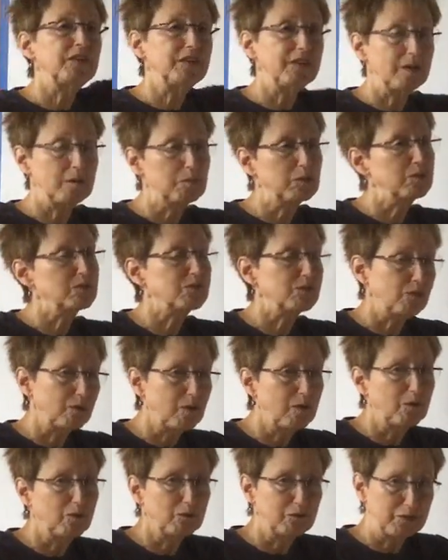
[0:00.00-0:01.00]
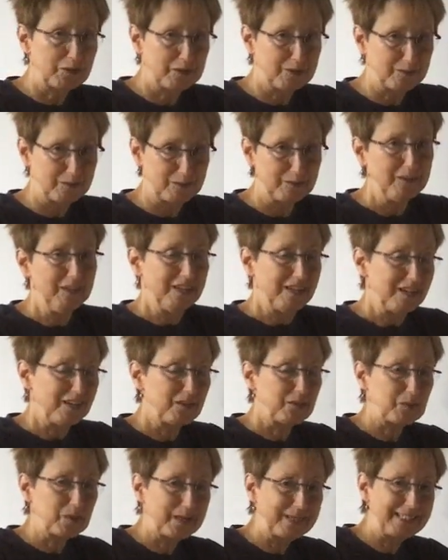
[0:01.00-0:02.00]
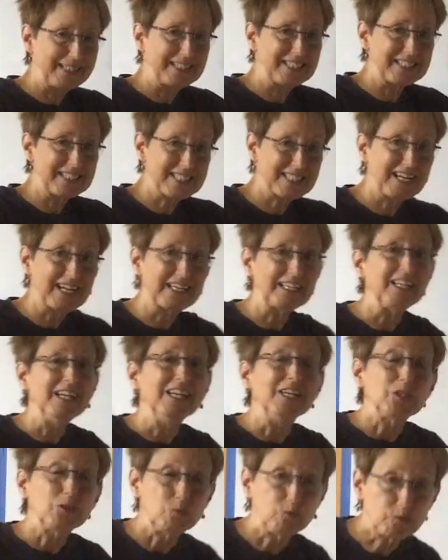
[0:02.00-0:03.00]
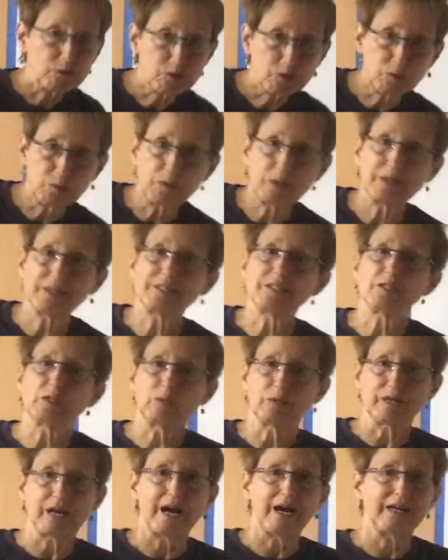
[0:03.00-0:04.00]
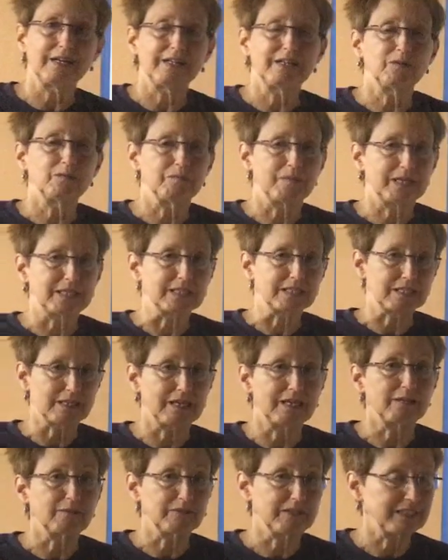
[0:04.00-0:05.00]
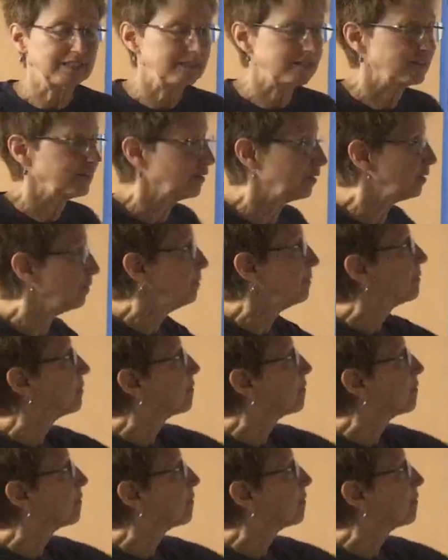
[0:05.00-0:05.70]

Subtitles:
and numbers are all over here on the right-hand side. You do want to do that. It makes life easier.